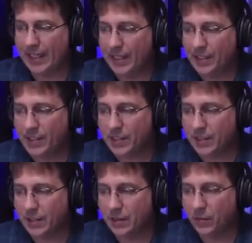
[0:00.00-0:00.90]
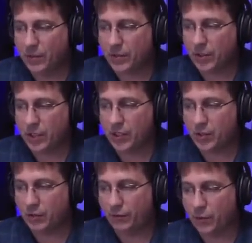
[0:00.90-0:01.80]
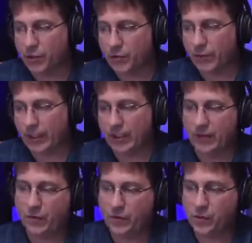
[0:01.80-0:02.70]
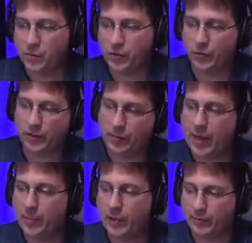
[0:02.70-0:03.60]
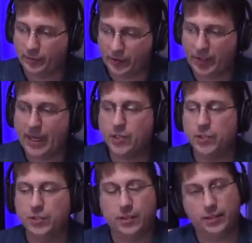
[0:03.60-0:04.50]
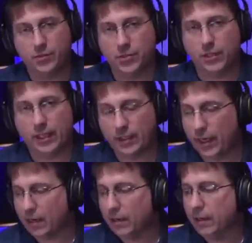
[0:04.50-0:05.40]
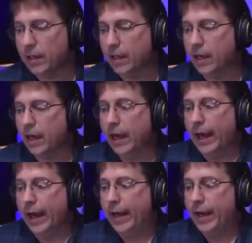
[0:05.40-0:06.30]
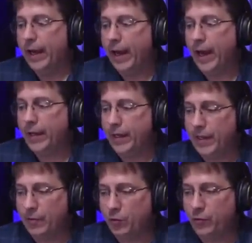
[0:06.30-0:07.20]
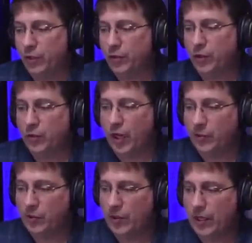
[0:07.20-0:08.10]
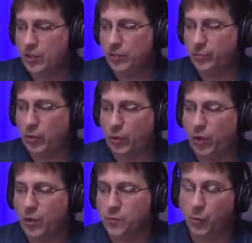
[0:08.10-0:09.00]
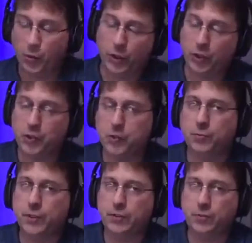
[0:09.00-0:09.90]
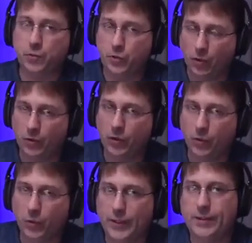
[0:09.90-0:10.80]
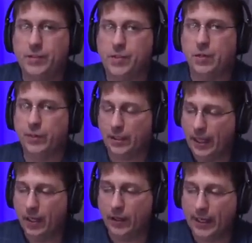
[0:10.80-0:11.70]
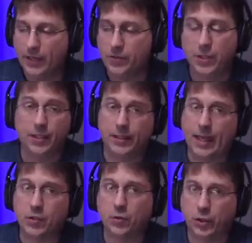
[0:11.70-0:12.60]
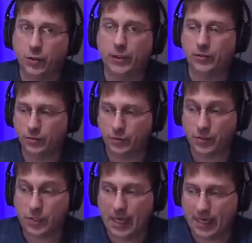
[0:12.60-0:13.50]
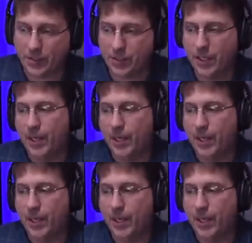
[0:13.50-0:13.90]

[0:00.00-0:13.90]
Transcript: is, we suggest you first read the differences between the paper and the implementation, and there's a link there. and then move on to the documentation and protocols. But we're going to assume that you don't know what the settlement layer is, and that's what we're going to discuss.